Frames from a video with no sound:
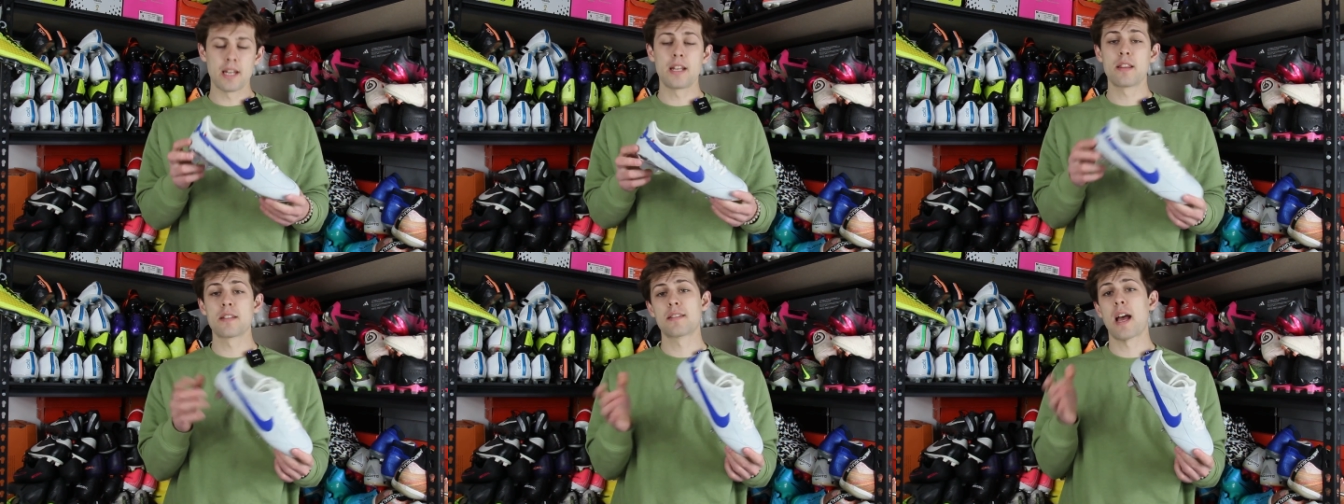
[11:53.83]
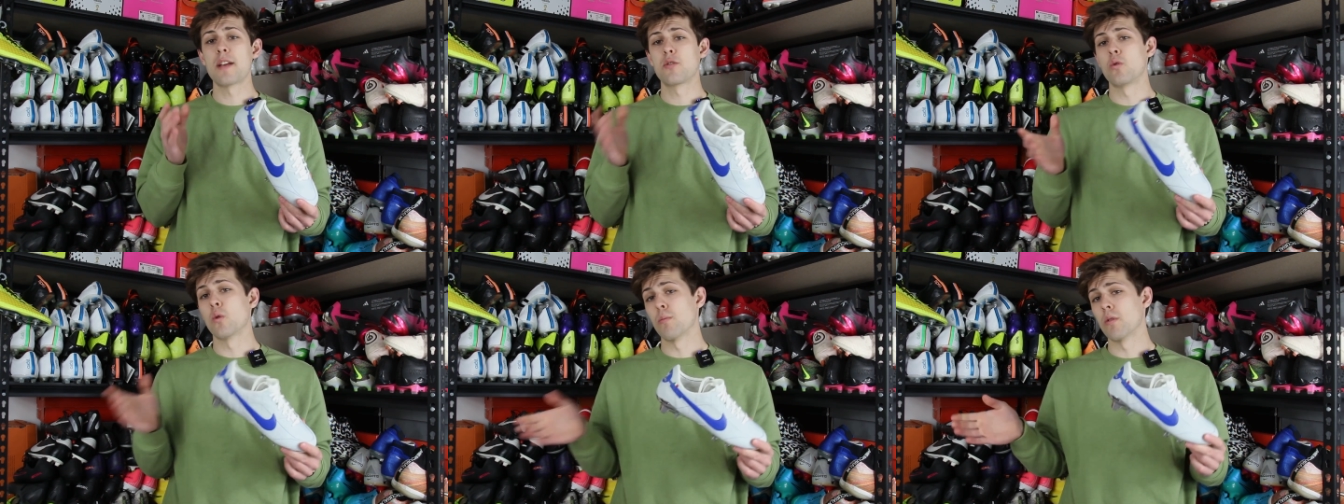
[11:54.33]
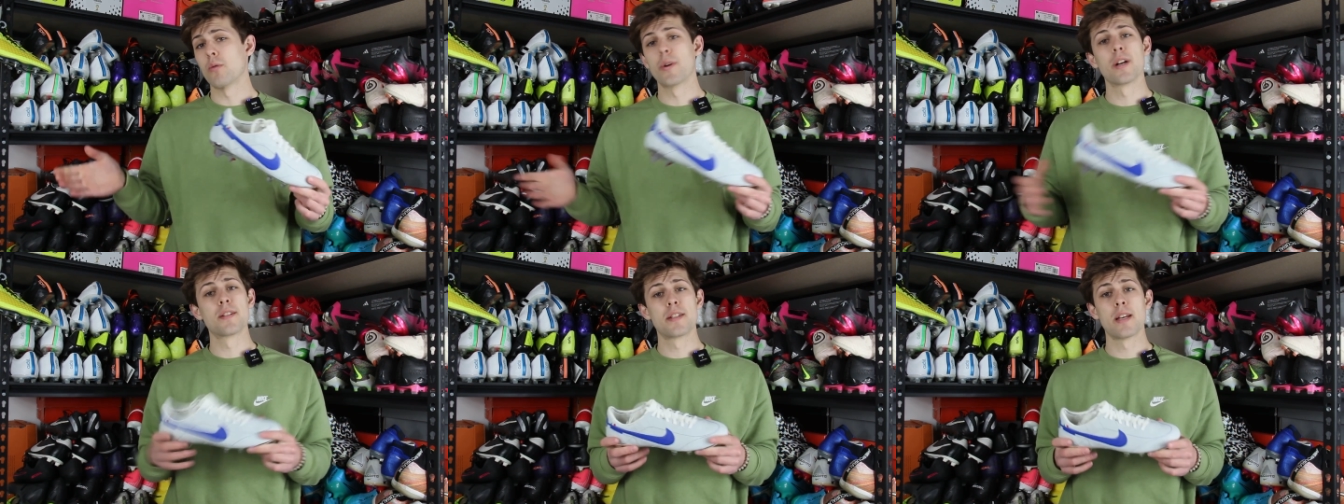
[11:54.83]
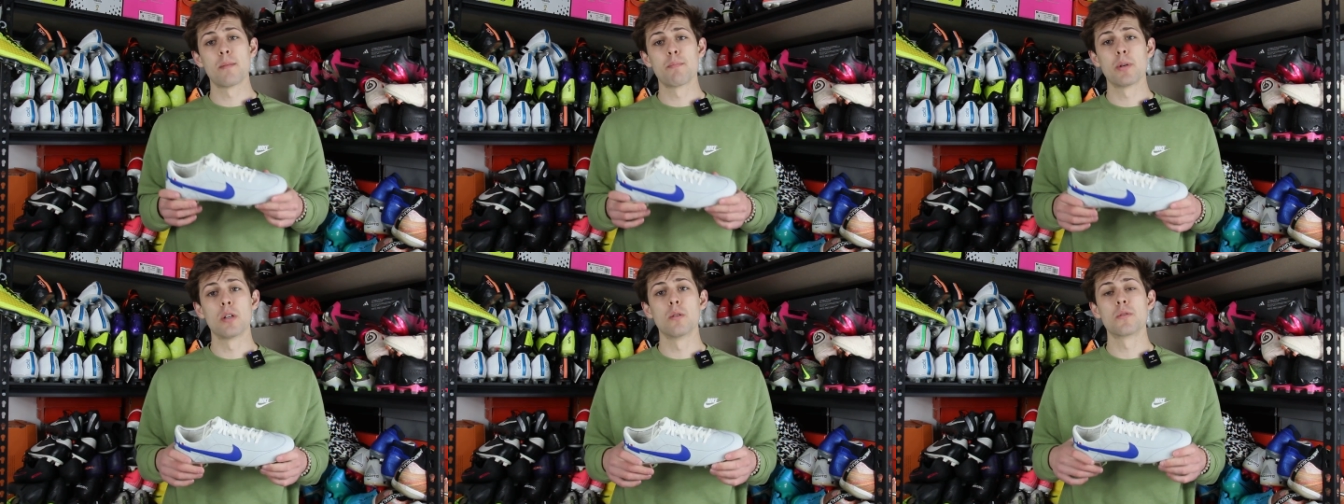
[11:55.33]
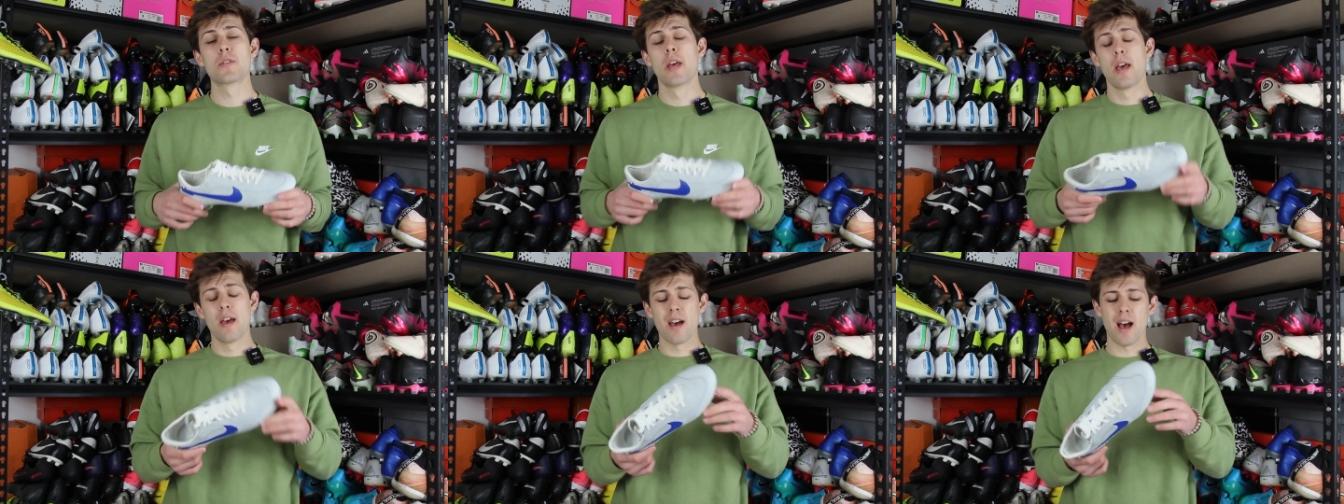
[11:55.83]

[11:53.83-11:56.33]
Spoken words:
getting the size you normally wear in Tiempos.